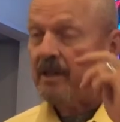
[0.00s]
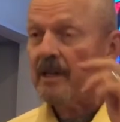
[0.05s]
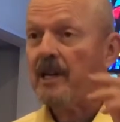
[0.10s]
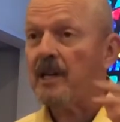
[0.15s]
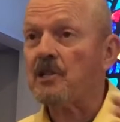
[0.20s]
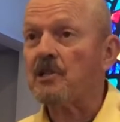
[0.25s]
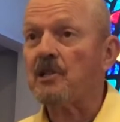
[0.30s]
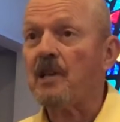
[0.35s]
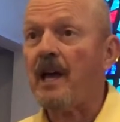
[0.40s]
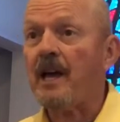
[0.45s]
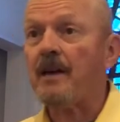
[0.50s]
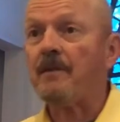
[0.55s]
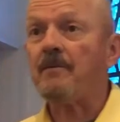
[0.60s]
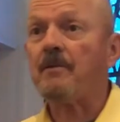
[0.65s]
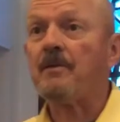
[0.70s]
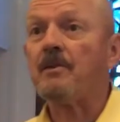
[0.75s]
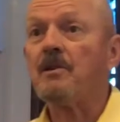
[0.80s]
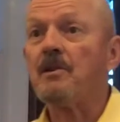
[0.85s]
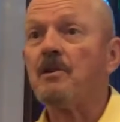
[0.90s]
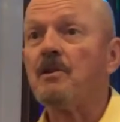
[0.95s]
His
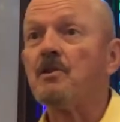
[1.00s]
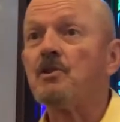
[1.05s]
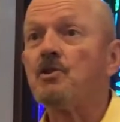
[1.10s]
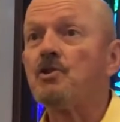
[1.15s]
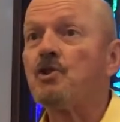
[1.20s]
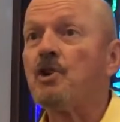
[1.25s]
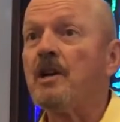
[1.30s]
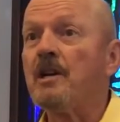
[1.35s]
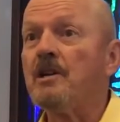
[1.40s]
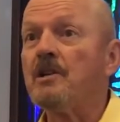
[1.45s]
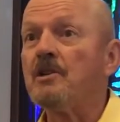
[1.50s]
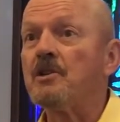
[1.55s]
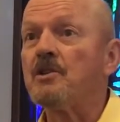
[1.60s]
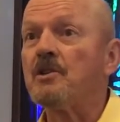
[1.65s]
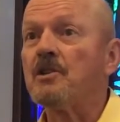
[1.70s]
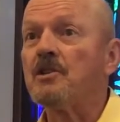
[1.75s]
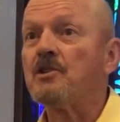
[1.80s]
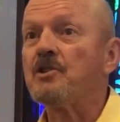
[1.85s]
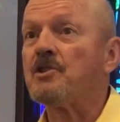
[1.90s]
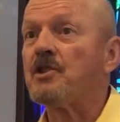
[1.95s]
life
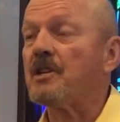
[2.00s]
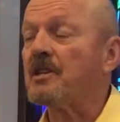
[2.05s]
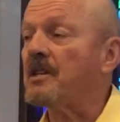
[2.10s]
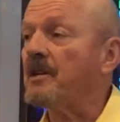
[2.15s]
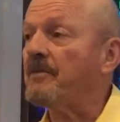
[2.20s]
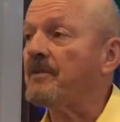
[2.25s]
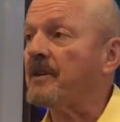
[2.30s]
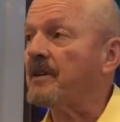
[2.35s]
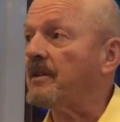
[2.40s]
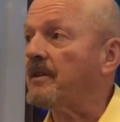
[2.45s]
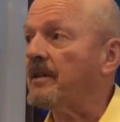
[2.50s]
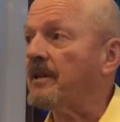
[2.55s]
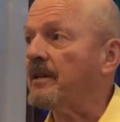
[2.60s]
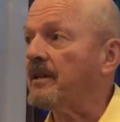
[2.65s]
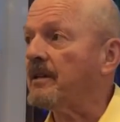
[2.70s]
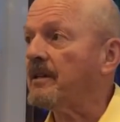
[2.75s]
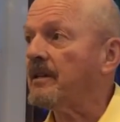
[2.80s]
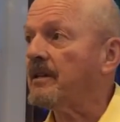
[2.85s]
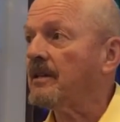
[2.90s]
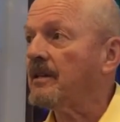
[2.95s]
changed significantly.
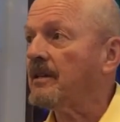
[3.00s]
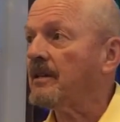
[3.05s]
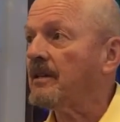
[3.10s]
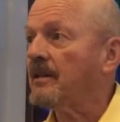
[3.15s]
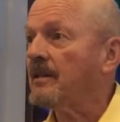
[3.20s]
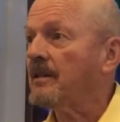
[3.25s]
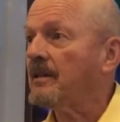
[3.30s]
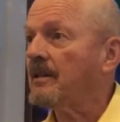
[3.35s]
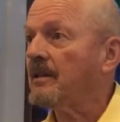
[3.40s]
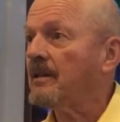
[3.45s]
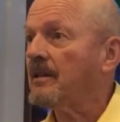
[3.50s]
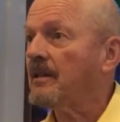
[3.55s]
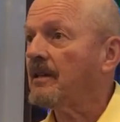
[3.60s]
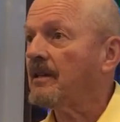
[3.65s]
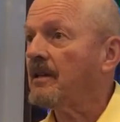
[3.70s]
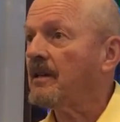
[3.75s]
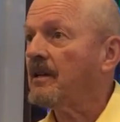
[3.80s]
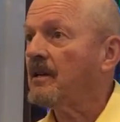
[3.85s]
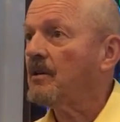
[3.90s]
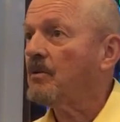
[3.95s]

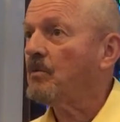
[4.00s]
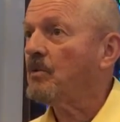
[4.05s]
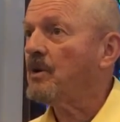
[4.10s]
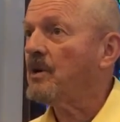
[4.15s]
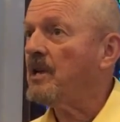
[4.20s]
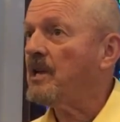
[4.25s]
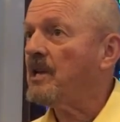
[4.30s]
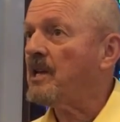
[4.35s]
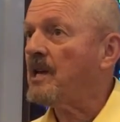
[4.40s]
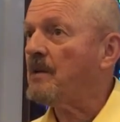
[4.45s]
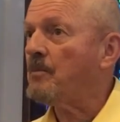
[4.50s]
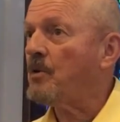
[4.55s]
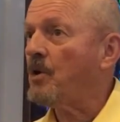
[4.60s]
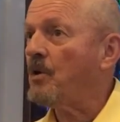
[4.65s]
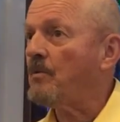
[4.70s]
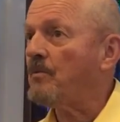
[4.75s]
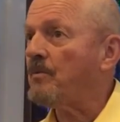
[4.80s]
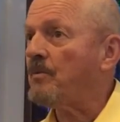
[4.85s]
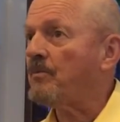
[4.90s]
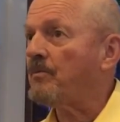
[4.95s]
When he came
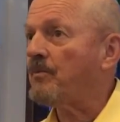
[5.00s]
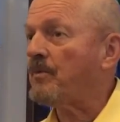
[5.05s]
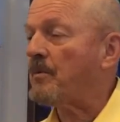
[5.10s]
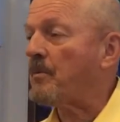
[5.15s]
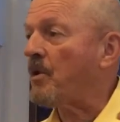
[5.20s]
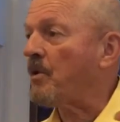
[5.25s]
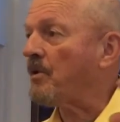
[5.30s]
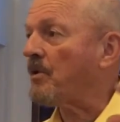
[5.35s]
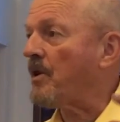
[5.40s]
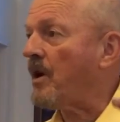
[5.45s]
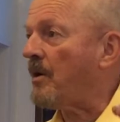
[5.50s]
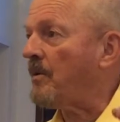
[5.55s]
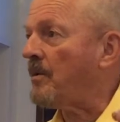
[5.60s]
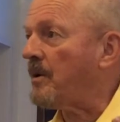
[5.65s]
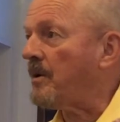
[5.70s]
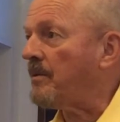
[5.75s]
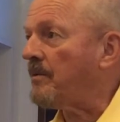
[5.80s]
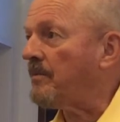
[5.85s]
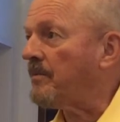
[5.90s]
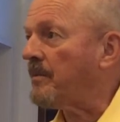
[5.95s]
home from
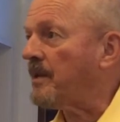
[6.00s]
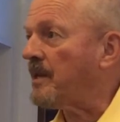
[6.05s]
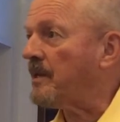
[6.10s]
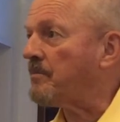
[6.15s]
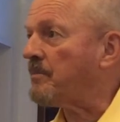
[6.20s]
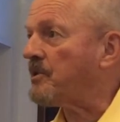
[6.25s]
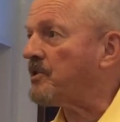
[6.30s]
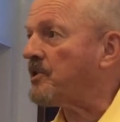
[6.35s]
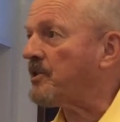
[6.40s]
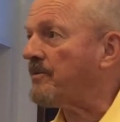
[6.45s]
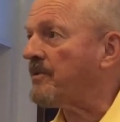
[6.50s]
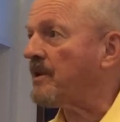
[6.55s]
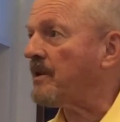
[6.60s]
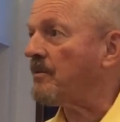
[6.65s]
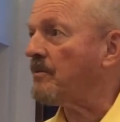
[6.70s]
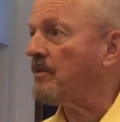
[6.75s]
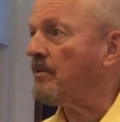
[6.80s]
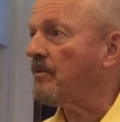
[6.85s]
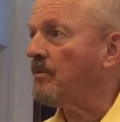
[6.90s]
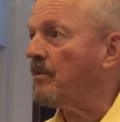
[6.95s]
Okinawa in the
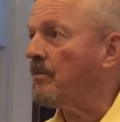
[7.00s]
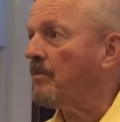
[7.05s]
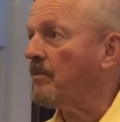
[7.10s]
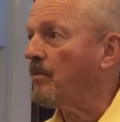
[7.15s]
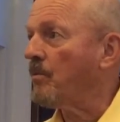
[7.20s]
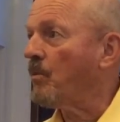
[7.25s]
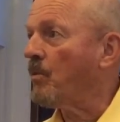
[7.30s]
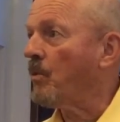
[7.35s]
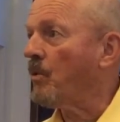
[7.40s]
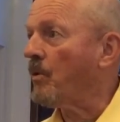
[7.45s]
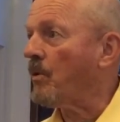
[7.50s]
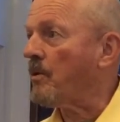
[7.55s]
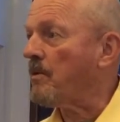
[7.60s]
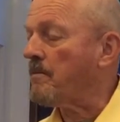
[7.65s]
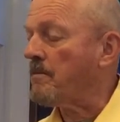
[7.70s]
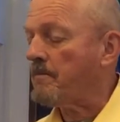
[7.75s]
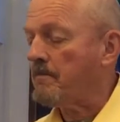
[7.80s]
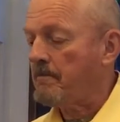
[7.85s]
Pacific War,